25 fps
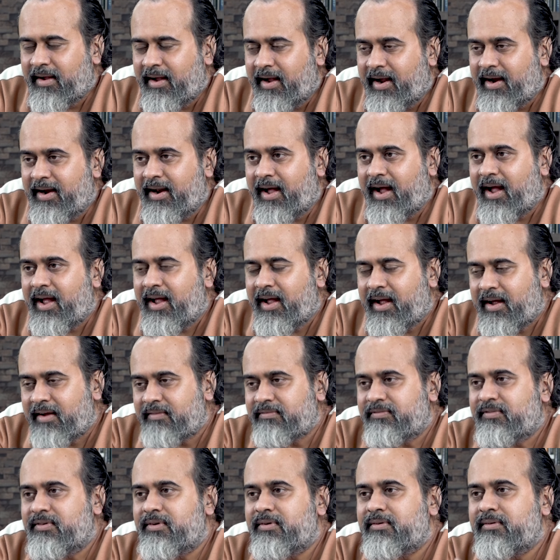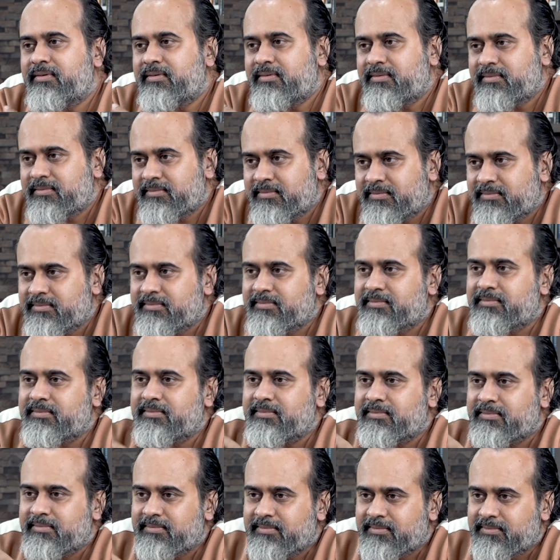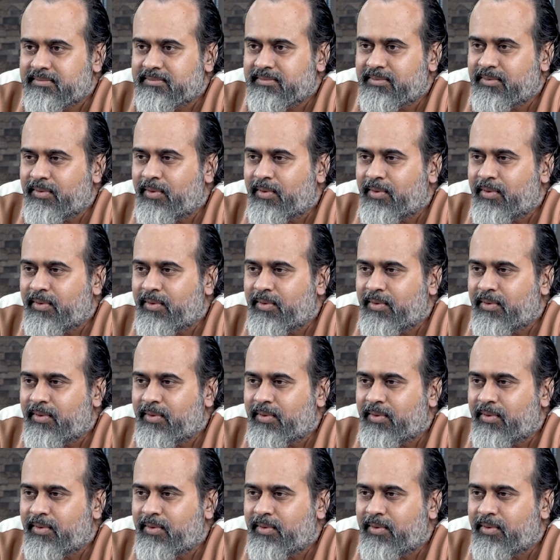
and I have to